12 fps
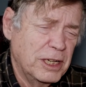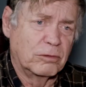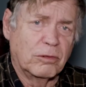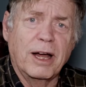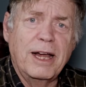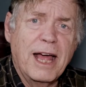
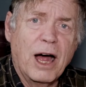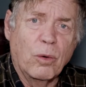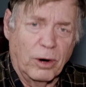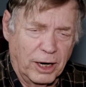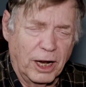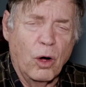Right now,
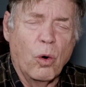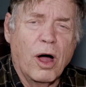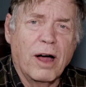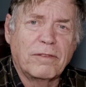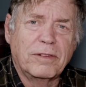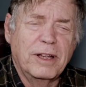we're going to go
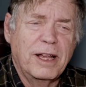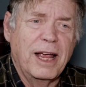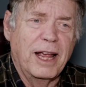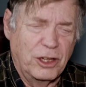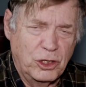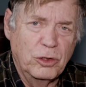off
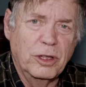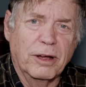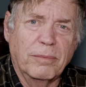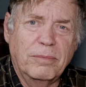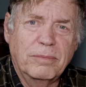and do the